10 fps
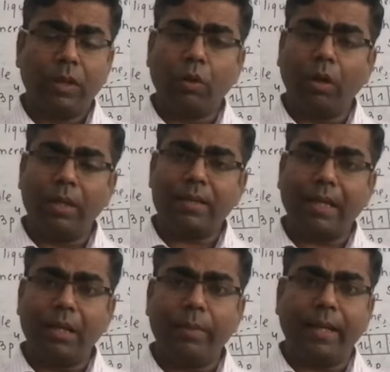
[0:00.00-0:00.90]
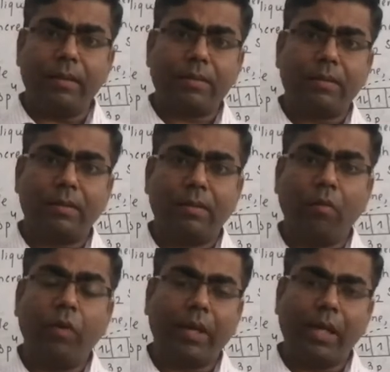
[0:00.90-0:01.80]
in all these elements
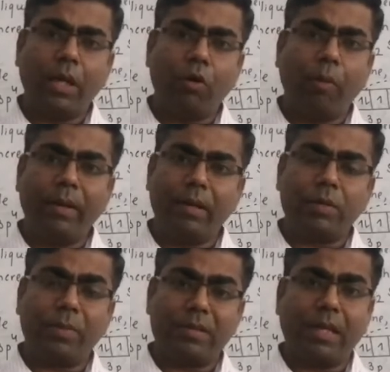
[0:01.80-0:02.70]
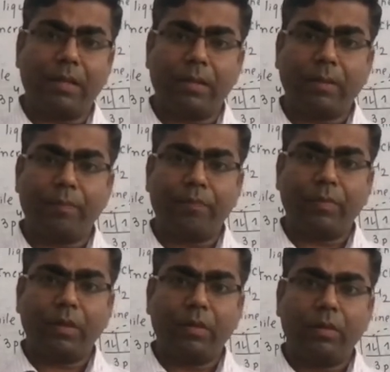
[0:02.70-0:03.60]
vacant d orbital is present.
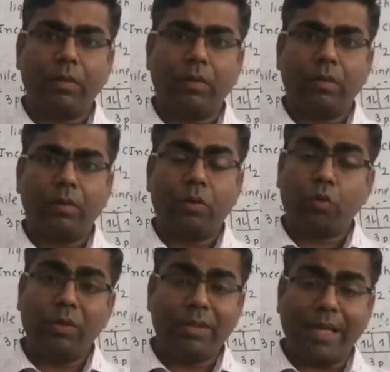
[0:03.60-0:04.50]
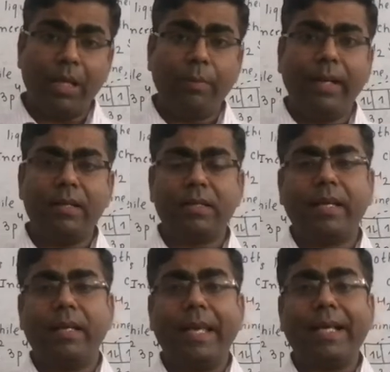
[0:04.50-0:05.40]
So these elements
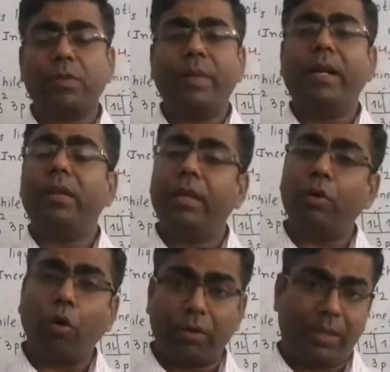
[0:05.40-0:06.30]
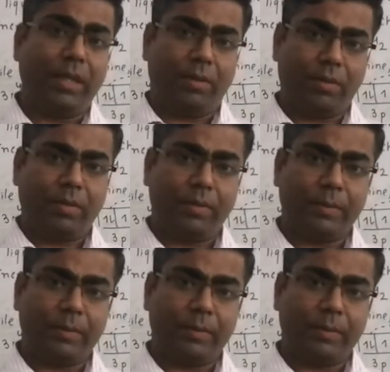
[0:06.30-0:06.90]
can expand their octet.